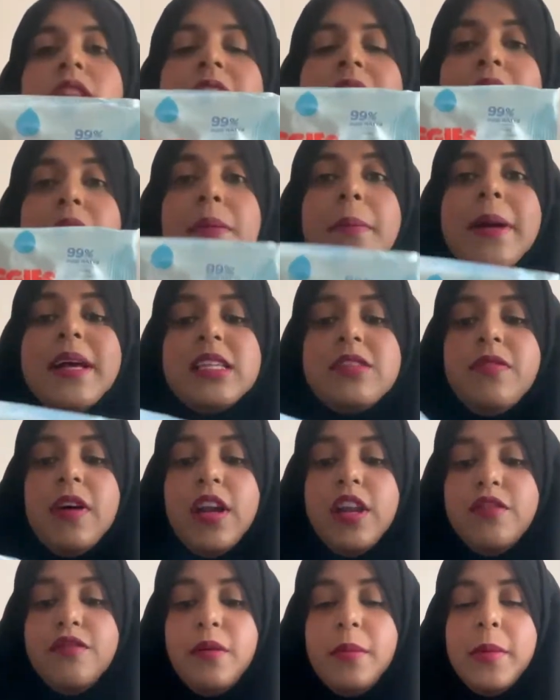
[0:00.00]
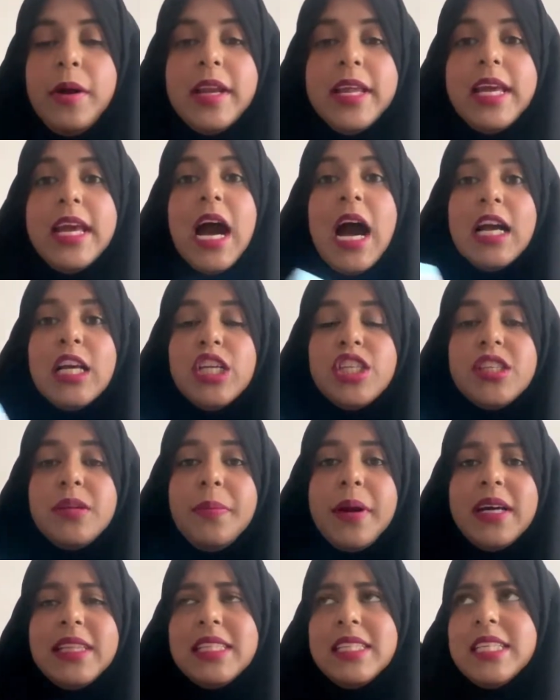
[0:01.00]
these are the best value for money. I used to
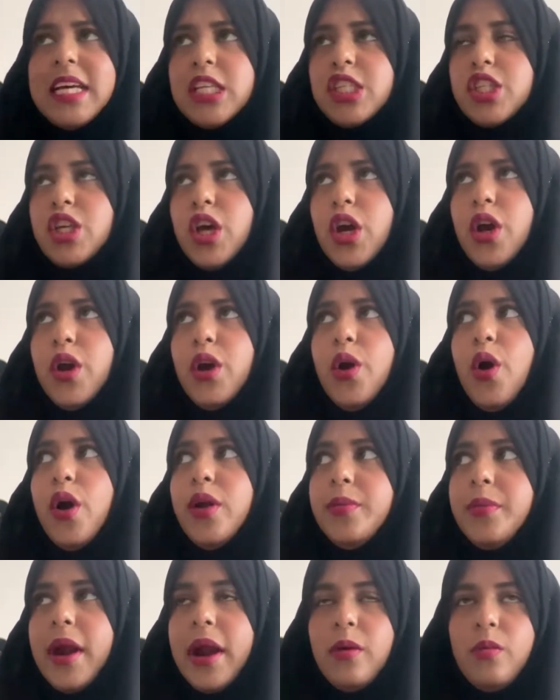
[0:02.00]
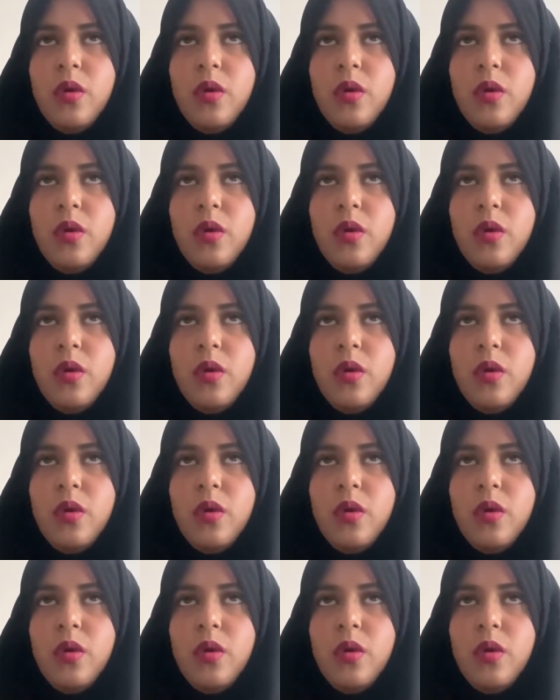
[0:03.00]
buy the Tesco own brand